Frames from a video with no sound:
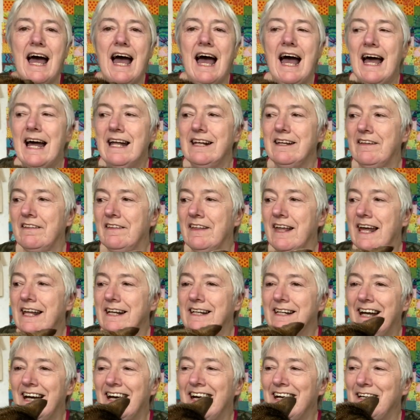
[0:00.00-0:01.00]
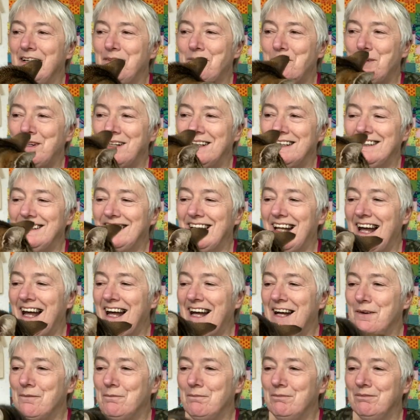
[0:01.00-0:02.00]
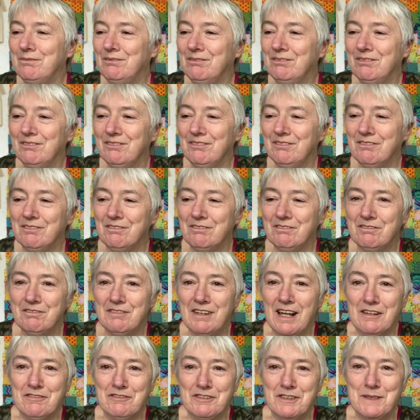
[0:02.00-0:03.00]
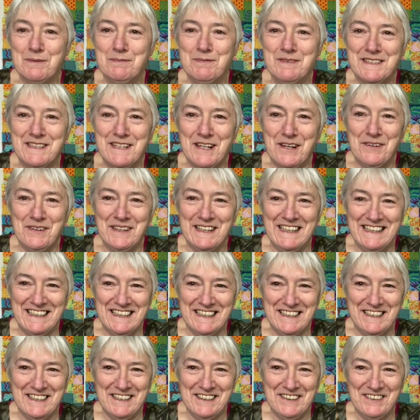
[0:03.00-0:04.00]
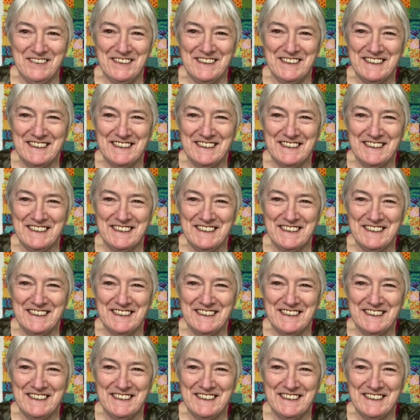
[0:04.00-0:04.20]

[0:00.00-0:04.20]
And then I will have some sewing to do.